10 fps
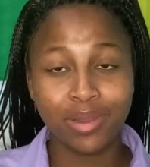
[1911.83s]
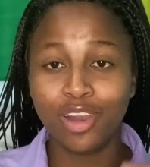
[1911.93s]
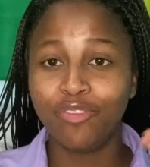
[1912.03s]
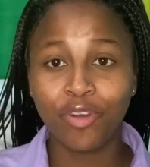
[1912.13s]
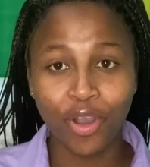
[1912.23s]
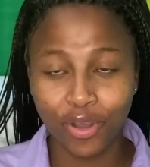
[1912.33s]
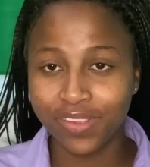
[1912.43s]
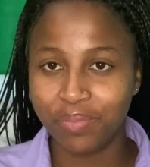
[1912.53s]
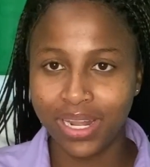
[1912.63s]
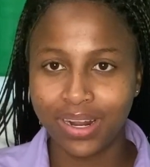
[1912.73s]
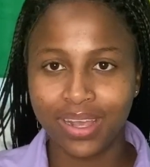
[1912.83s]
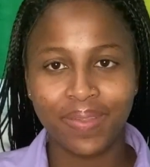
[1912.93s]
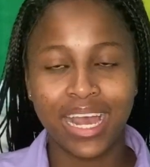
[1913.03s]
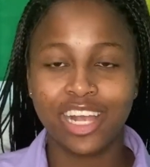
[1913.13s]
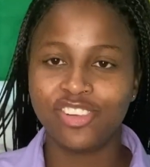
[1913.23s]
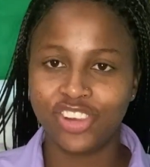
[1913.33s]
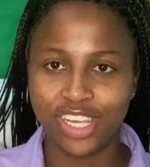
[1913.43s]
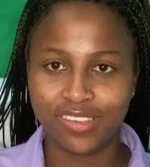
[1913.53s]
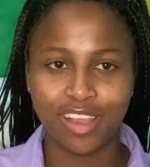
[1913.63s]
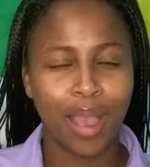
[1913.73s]
cow's milk and
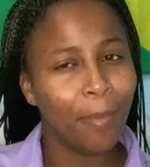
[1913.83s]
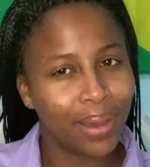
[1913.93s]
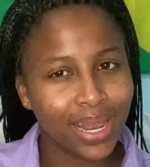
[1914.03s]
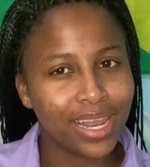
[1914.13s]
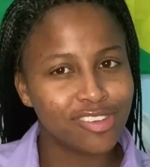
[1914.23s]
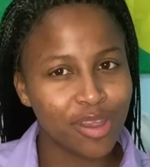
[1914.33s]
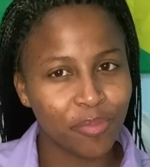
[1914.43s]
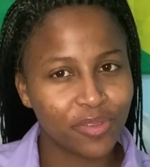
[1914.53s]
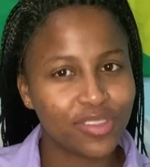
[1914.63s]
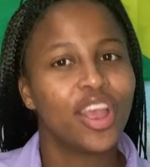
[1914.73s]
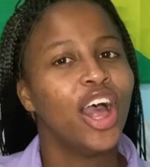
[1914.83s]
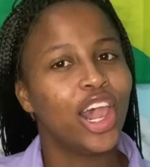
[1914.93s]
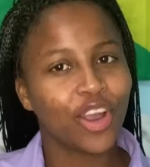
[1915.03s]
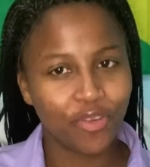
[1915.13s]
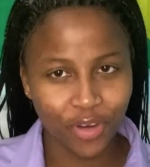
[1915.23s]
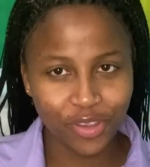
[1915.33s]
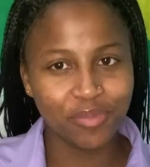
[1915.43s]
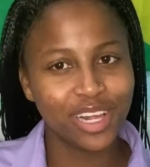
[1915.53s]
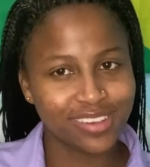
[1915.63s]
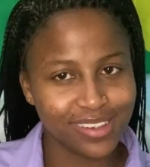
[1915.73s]
cheese and banana chips. Cow's
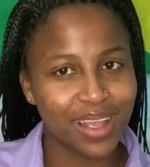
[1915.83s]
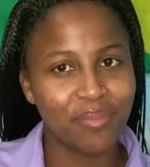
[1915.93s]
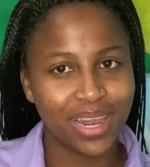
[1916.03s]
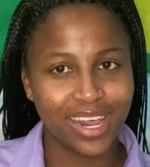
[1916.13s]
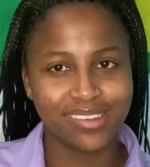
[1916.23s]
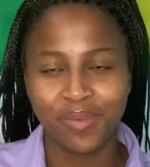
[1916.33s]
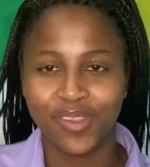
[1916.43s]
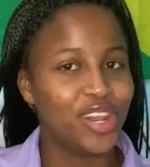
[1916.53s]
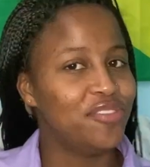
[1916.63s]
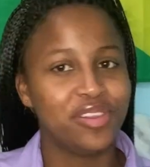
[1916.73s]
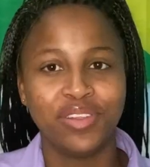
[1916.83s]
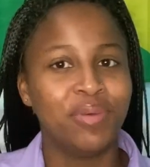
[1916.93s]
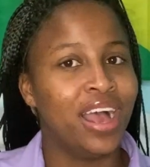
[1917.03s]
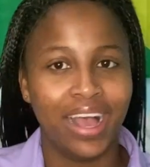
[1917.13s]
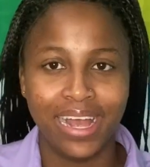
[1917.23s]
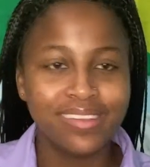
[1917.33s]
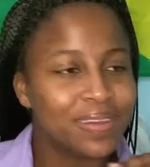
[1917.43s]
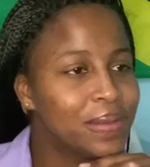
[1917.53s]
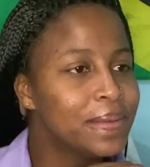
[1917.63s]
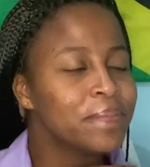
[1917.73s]
milk, cheese and banana chips. Love it to the heart.
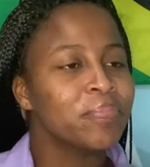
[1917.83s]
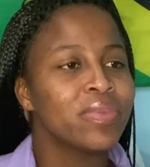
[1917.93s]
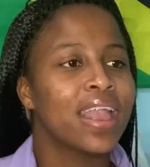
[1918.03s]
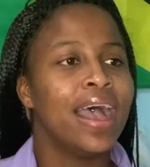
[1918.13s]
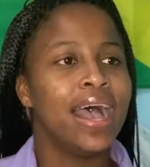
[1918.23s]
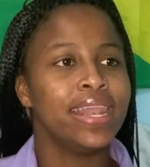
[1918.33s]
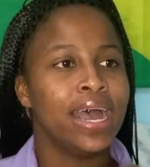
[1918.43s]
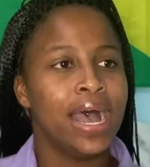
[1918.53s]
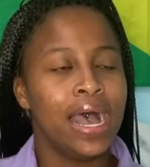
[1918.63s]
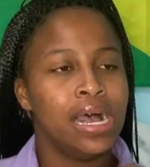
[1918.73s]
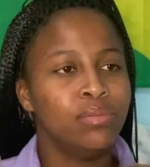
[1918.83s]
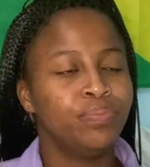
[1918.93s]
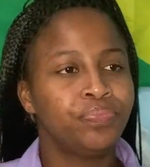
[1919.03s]
And